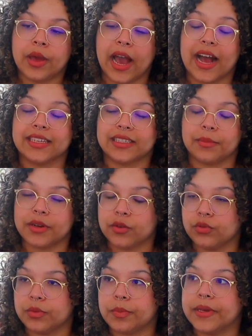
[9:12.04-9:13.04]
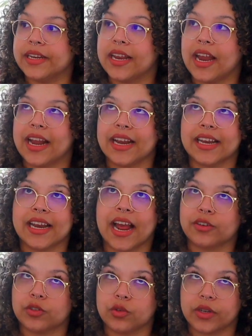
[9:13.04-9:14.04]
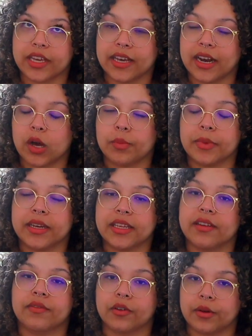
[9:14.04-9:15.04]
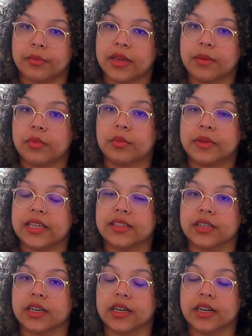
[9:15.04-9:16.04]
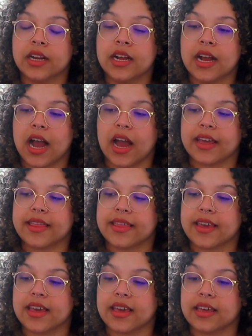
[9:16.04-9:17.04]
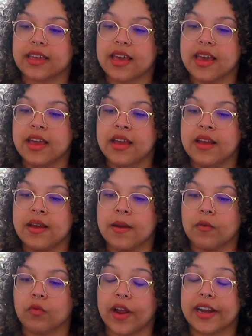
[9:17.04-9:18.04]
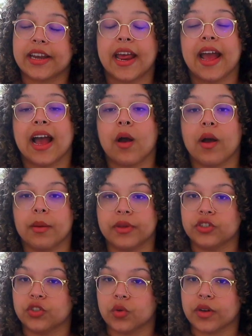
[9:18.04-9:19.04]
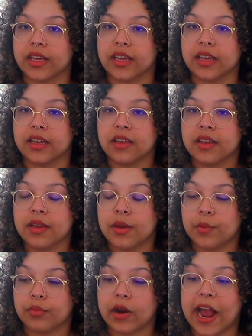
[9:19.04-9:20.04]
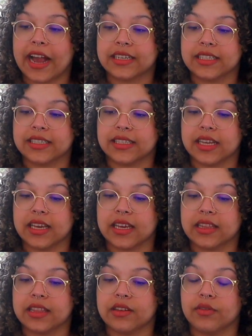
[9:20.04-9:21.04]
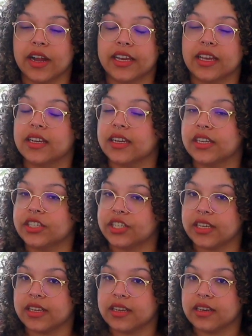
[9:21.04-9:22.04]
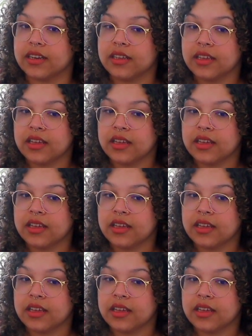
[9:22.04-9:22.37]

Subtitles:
as somebody who's been a natural can't help it giver and people pleaser, I think right now I'm enjoying practicing the recognition